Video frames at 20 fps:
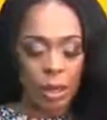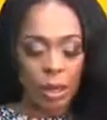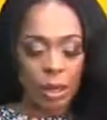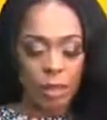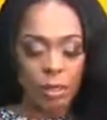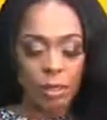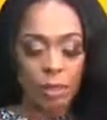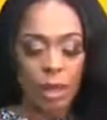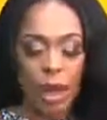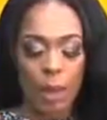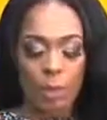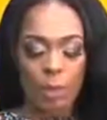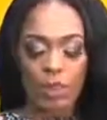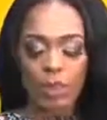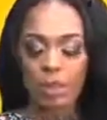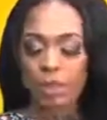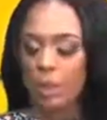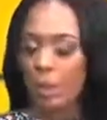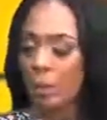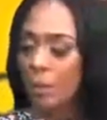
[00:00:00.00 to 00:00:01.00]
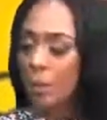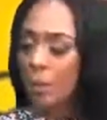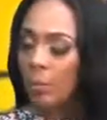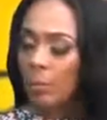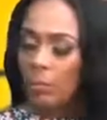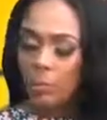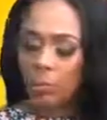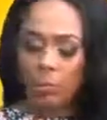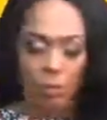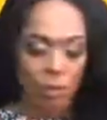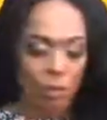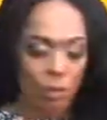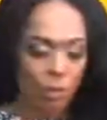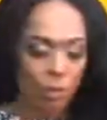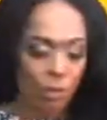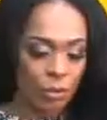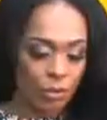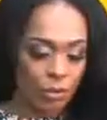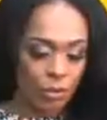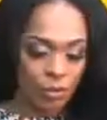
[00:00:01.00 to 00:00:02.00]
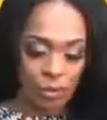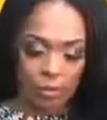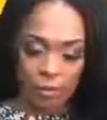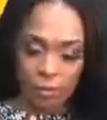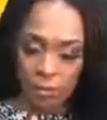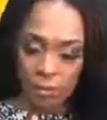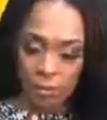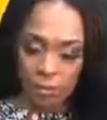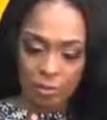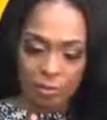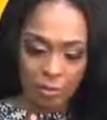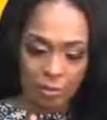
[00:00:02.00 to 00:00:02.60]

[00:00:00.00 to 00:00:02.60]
So I'm going to take my mom on a beautiful